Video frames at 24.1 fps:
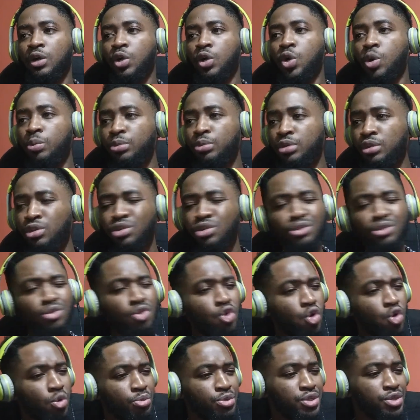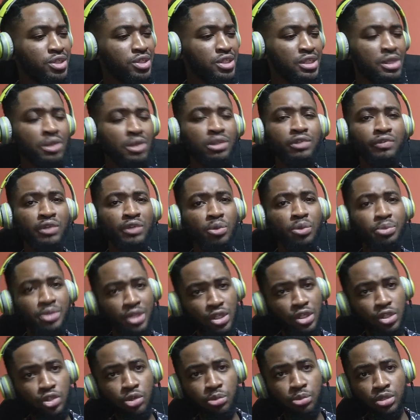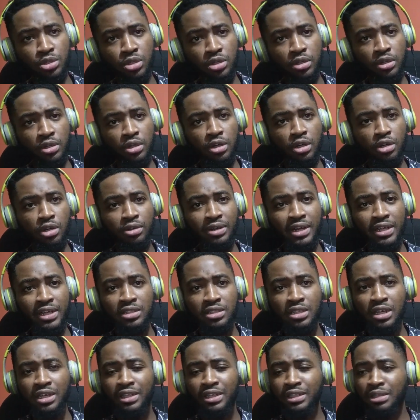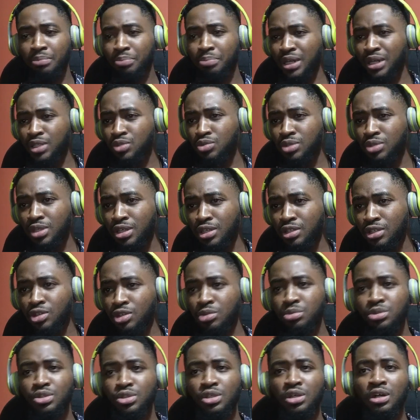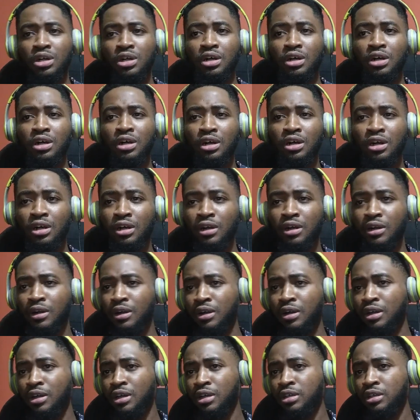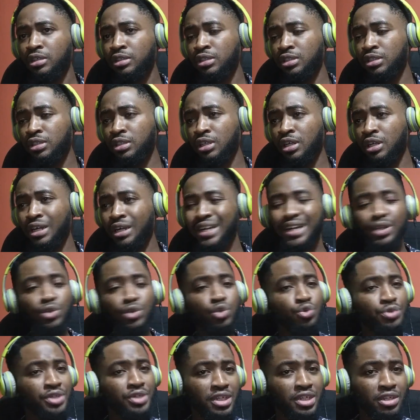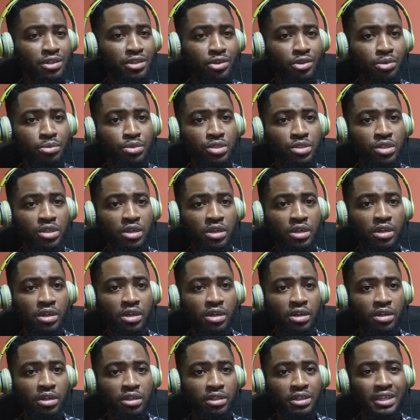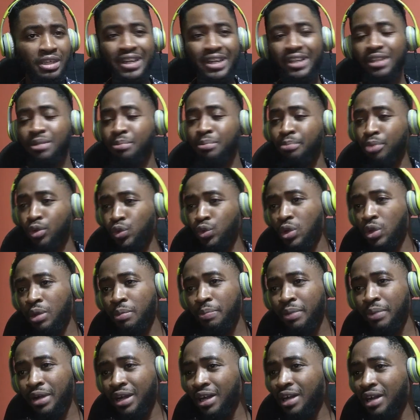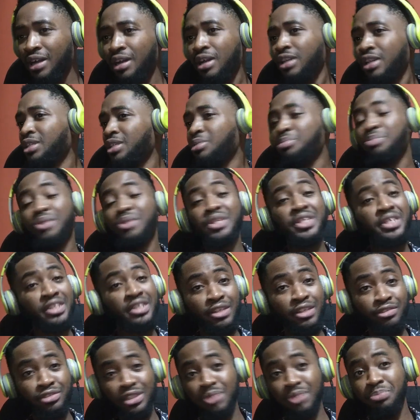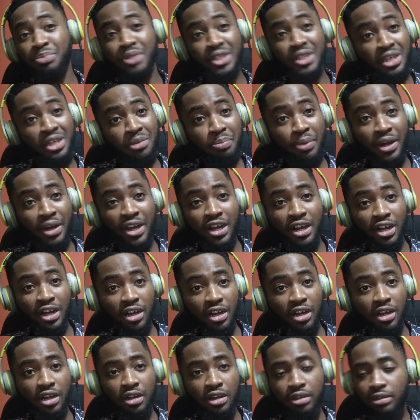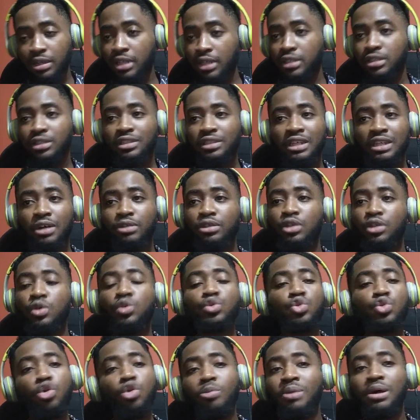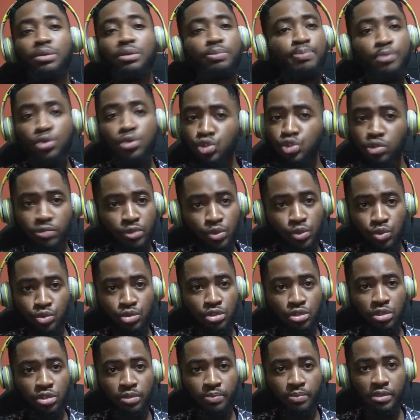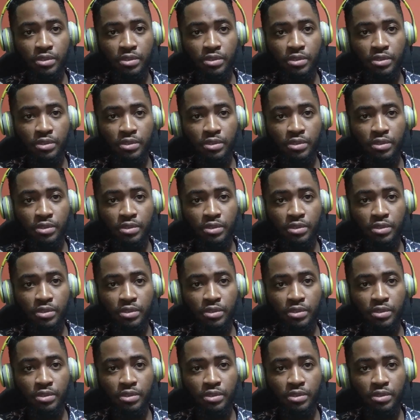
communities, they all developed kingdoms, all right, the Bantu kingdoms, the Kanuri kingdoms, the Kanembono empire, the great Bini empire. Right now, they don't talk about most of those.